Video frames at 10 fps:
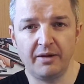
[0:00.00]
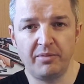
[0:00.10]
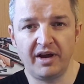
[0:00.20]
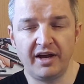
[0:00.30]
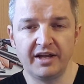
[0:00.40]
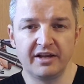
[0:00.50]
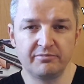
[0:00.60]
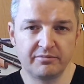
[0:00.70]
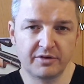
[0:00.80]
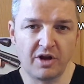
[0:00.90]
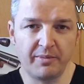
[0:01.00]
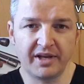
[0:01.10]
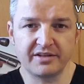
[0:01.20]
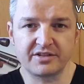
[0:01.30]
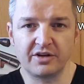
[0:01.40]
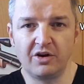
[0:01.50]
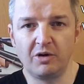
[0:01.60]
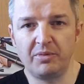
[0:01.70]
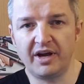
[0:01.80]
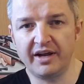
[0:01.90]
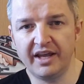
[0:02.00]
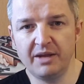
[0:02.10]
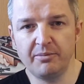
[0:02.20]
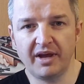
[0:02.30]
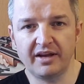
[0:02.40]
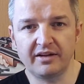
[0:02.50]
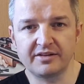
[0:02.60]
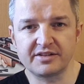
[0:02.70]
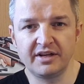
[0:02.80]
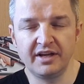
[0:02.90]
by comments or by emails,